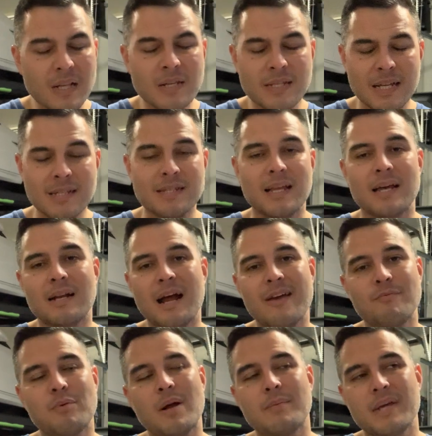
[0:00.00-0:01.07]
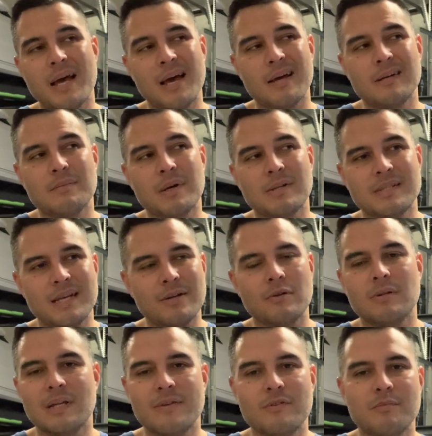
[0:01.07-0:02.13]
Since then, I have probably had about 10 or
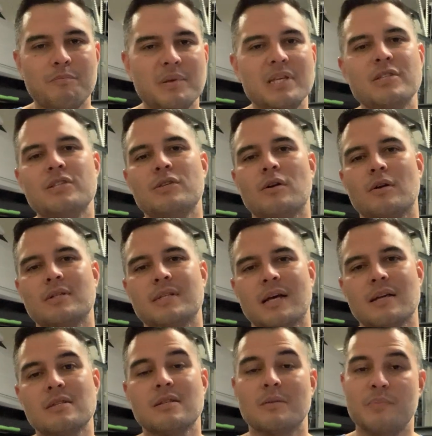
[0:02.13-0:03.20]
11 PCR tests.